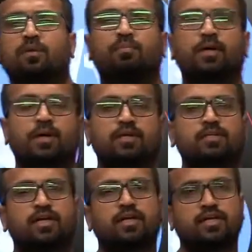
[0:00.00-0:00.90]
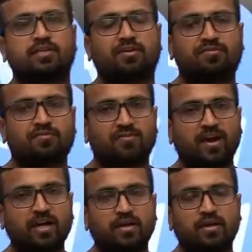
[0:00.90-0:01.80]
Because it is a
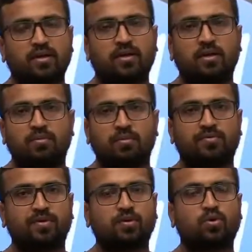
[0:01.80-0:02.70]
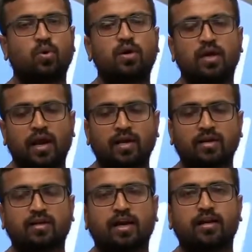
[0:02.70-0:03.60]
fight between good
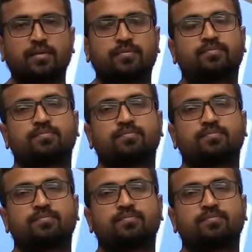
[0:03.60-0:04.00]
and great.